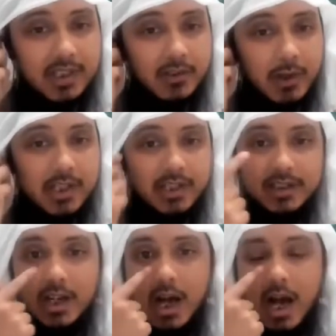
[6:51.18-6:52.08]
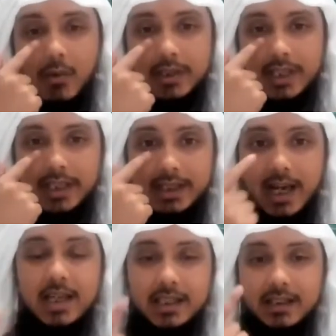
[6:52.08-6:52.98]
creation that our naked
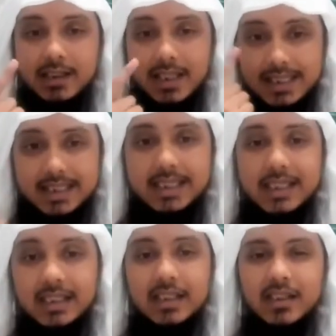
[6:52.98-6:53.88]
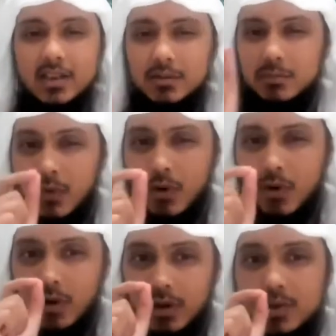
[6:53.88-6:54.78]
eye can see, the
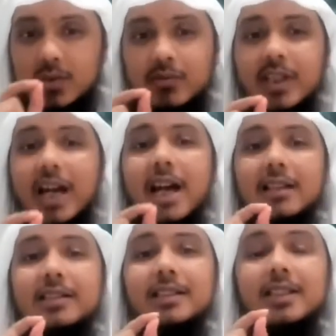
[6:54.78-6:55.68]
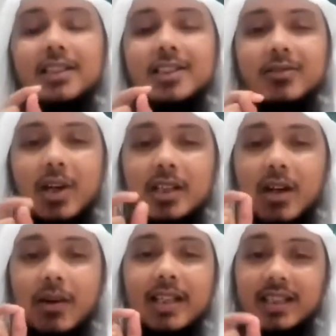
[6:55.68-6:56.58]
smallest of the ant, right?
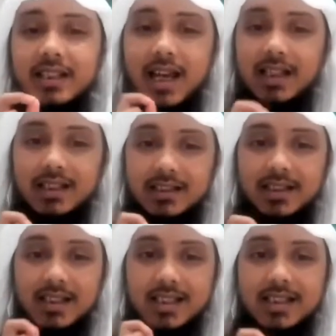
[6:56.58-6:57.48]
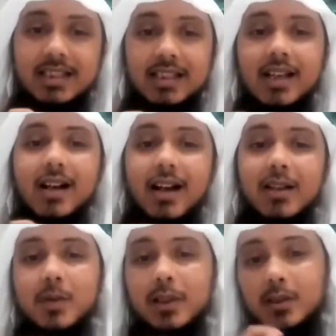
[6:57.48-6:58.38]
Our naked eye can see. Allah
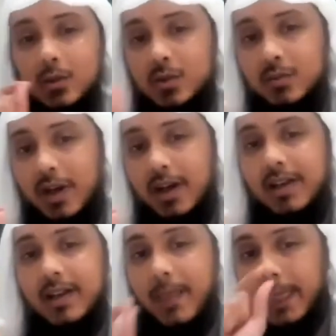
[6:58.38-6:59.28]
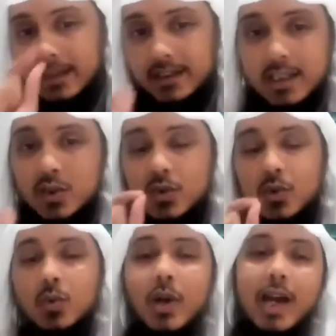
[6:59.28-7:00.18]
subhanahu wa ta'ala talks about these
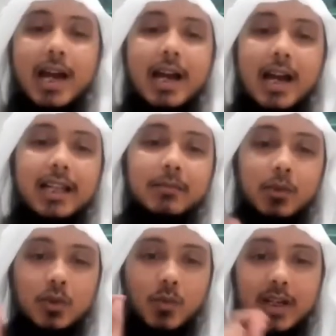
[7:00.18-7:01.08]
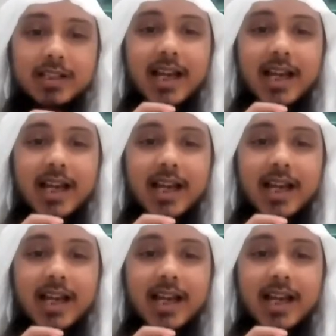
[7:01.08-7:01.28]
two animals. One is